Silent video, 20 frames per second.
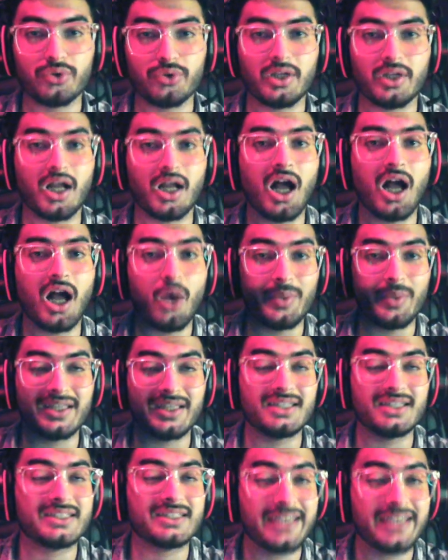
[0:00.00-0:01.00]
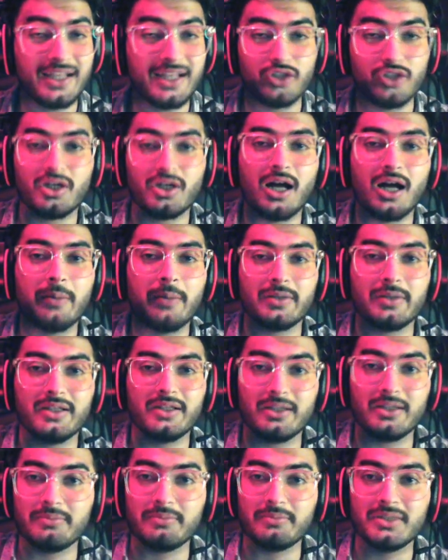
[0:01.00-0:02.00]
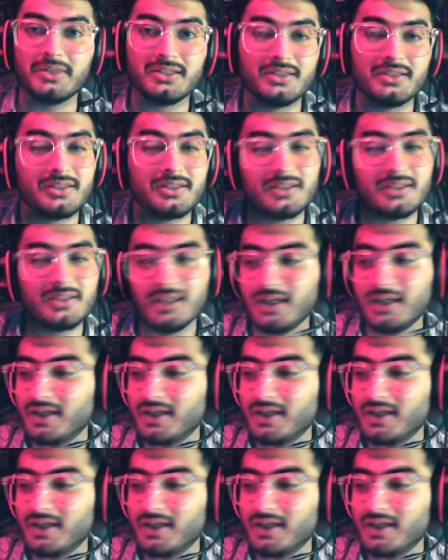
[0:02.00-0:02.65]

that how we can scale your carpet cleaning business